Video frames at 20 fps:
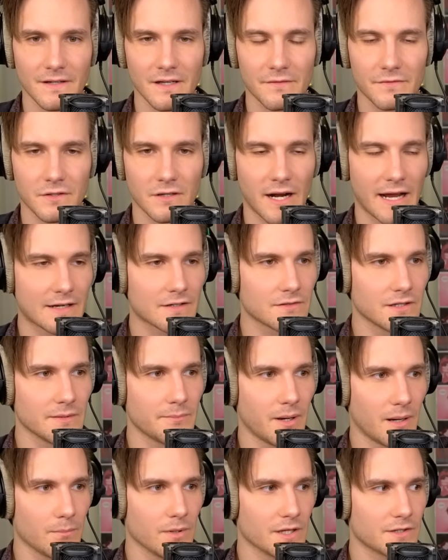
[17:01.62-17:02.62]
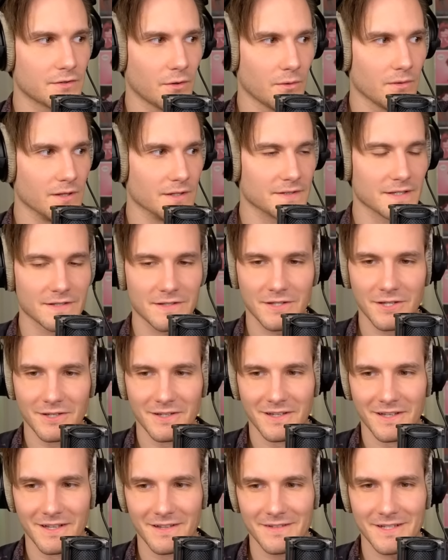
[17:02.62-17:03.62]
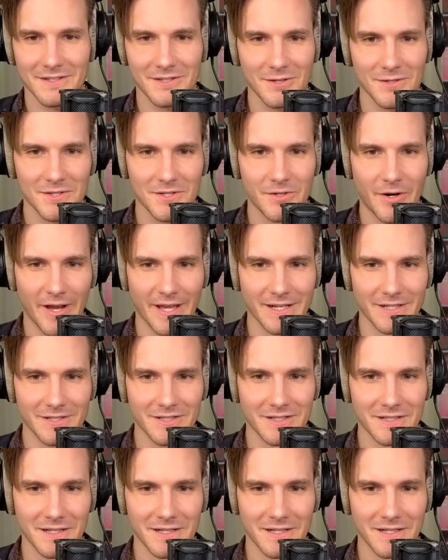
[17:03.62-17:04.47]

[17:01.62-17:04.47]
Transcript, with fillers: If they're actually public toilets, that's... That's so strange.